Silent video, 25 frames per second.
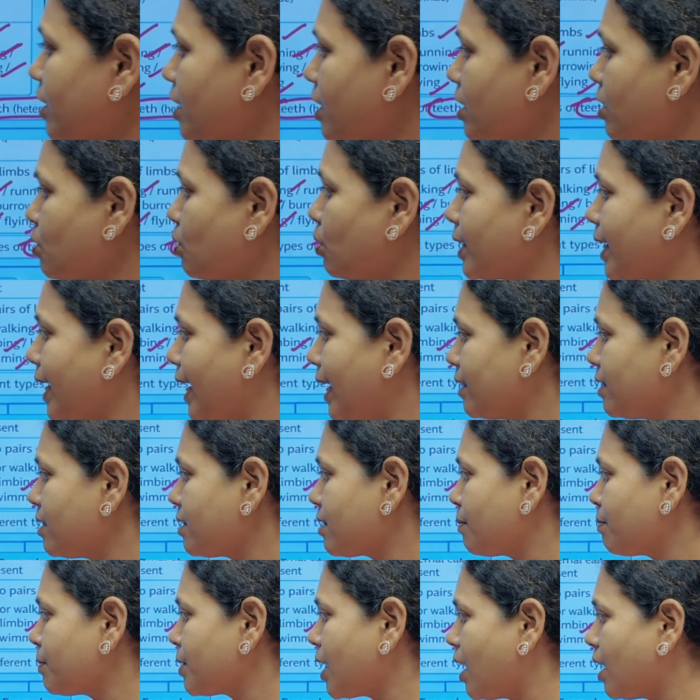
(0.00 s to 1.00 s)
these
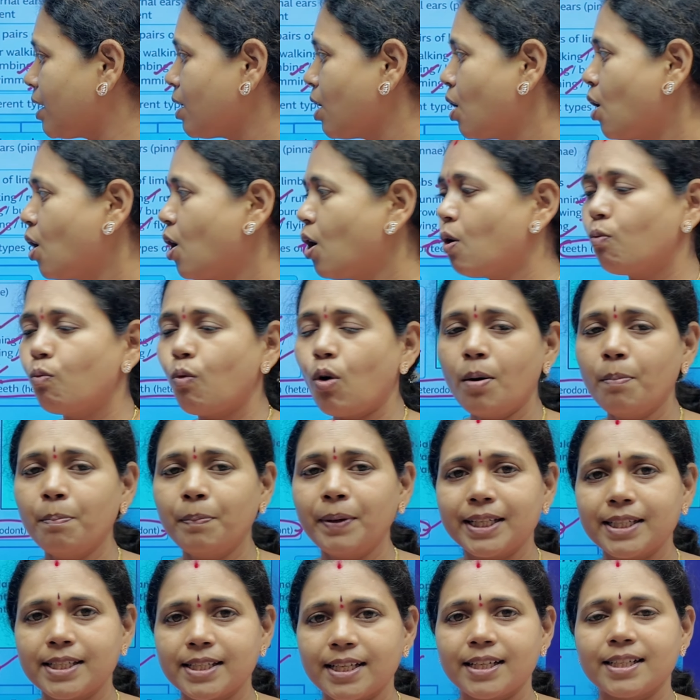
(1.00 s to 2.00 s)
organisms are
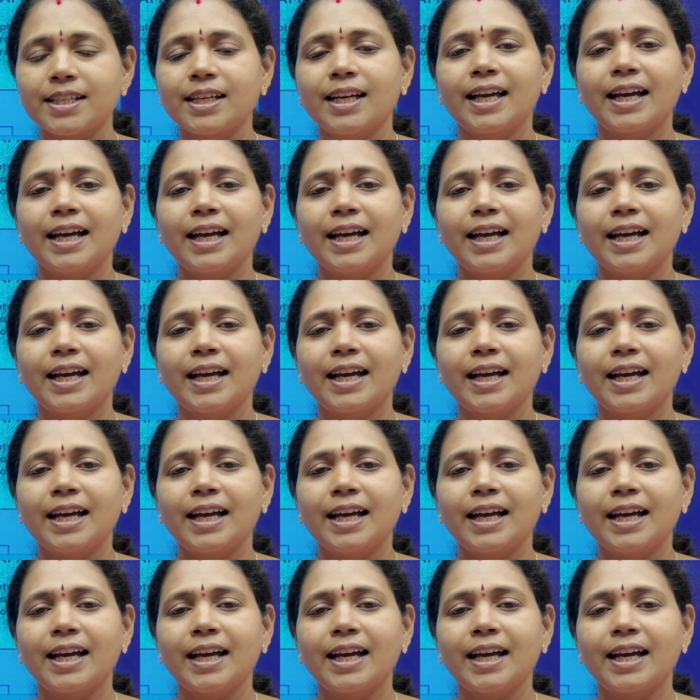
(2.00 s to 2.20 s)
warm-blooded